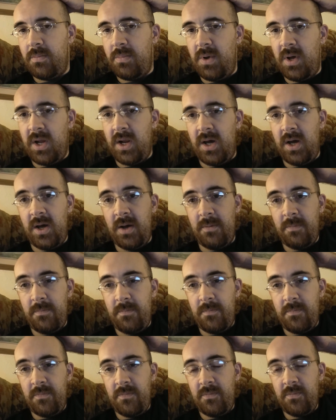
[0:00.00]
But, uh,
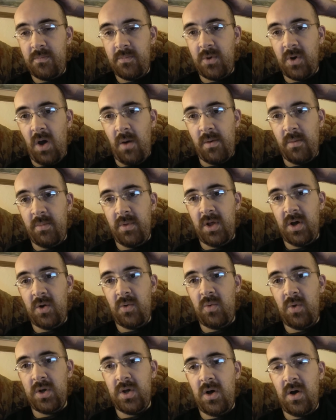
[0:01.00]
comment below
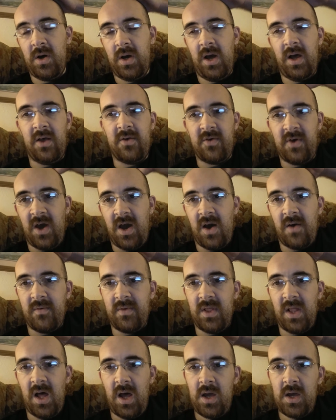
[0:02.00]
what y'all guys have
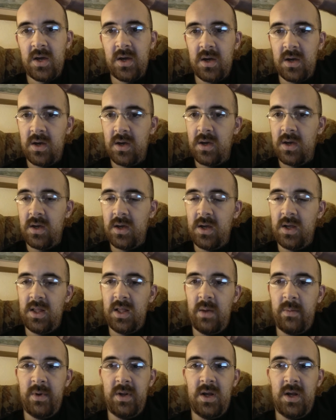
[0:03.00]
and like and
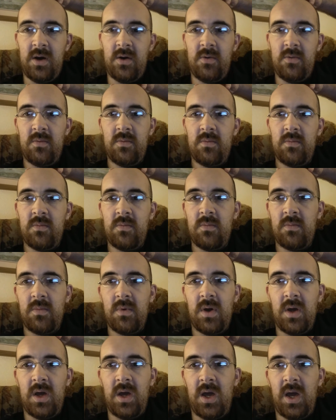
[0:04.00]
let me know.
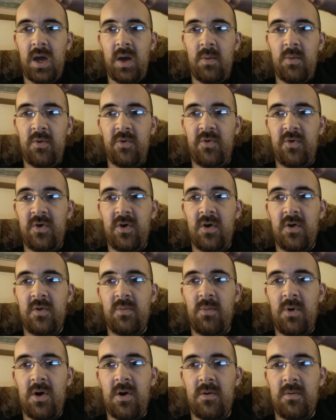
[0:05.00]
And we'll see y'all
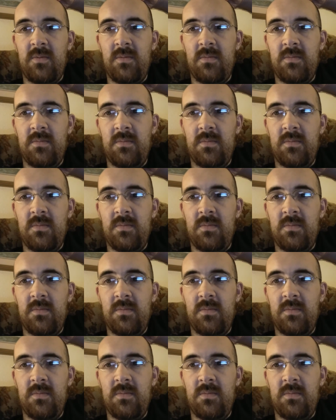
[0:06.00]
tomorrow.